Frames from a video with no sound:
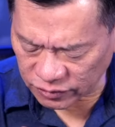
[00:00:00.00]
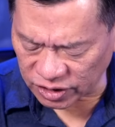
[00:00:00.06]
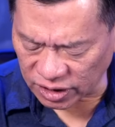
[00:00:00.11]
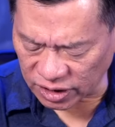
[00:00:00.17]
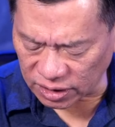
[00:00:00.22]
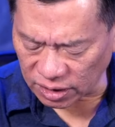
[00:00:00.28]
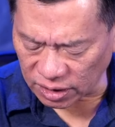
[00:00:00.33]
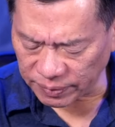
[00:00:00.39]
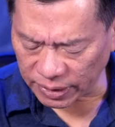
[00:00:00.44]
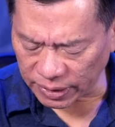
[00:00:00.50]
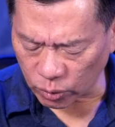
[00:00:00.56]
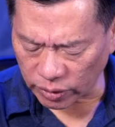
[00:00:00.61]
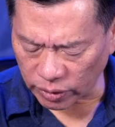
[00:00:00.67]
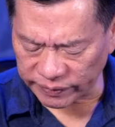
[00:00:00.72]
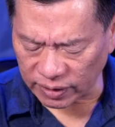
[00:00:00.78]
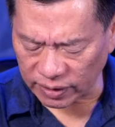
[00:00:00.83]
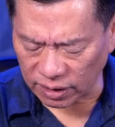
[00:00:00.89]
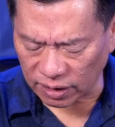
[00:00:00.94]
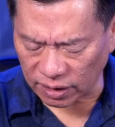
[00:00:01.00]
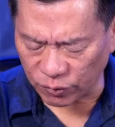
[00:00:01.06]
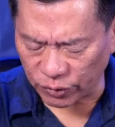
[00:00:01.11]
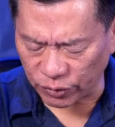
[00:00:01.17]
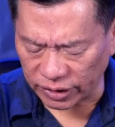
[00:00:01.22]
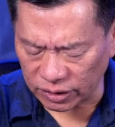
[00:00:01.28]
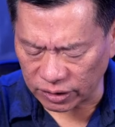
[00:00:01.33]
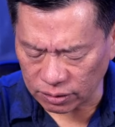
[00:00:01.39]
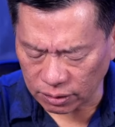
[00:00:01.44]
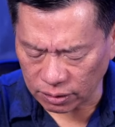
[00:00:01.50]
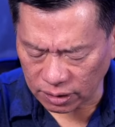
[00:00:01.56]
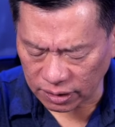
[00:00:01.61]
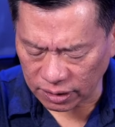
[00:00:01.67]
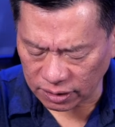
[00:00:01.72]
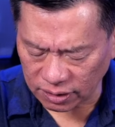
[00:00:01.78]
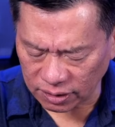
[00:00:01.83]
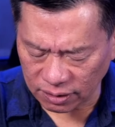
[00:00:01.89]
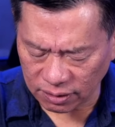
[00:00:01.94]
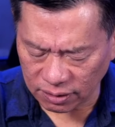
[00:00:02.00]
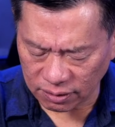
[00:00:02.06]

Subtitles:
Gently be aware of the love within your heart.